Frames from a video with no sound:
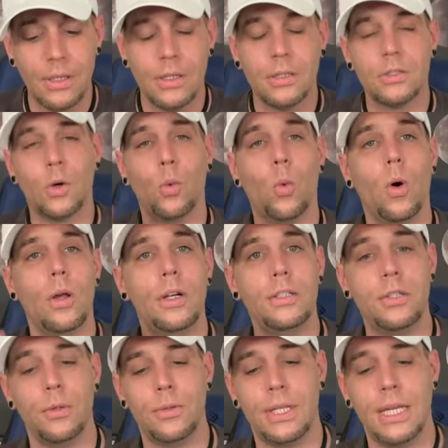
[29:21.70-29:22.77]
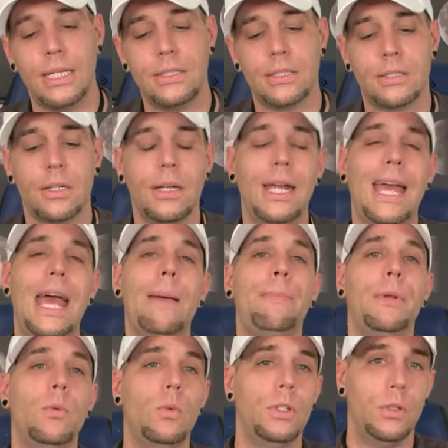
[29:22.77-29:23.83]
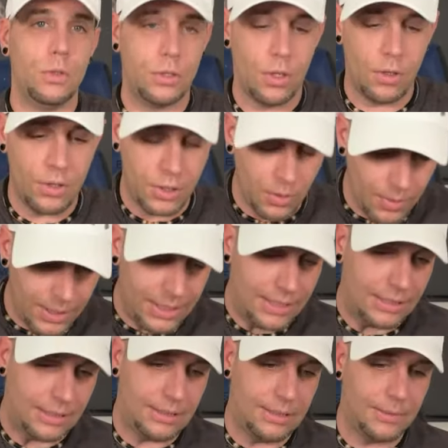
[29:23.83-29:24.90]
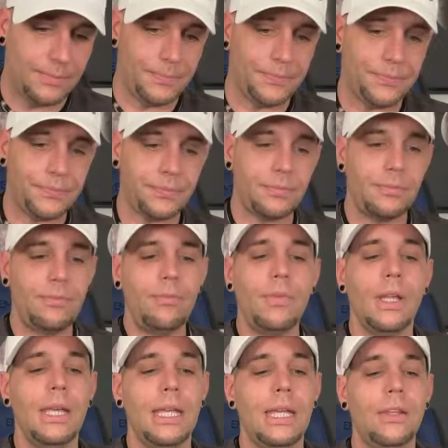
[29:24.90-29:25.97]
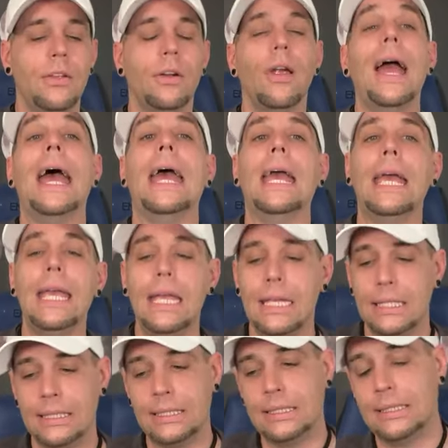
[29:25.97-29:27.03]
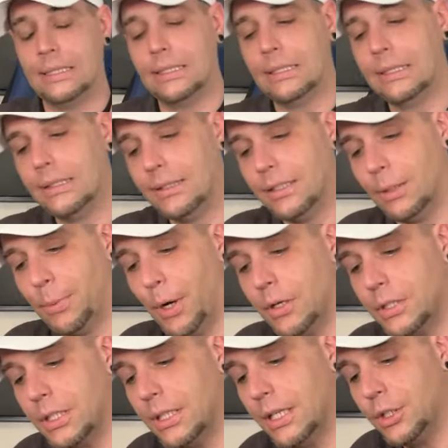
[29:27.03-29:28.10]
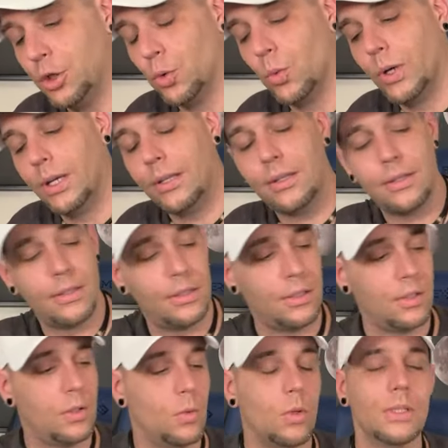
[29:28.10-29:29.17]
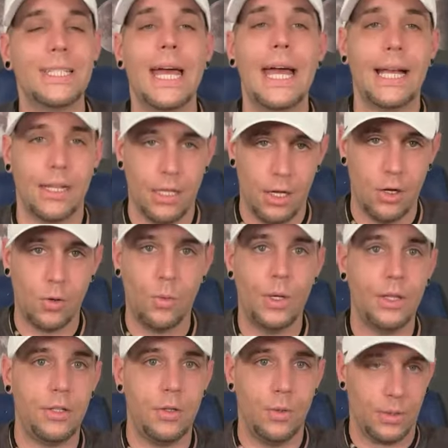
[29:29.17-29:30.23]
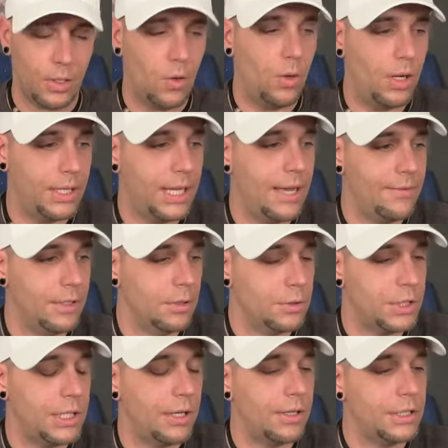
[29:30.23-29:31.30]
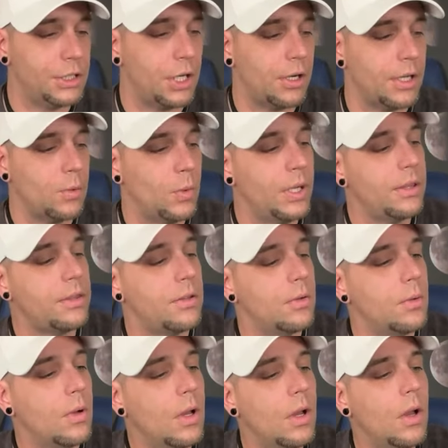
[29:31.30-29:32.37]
So one or two things is going to happen when you start doing this. Either A, the person that you're with will tag along with you and go on the evolutionary journey with you,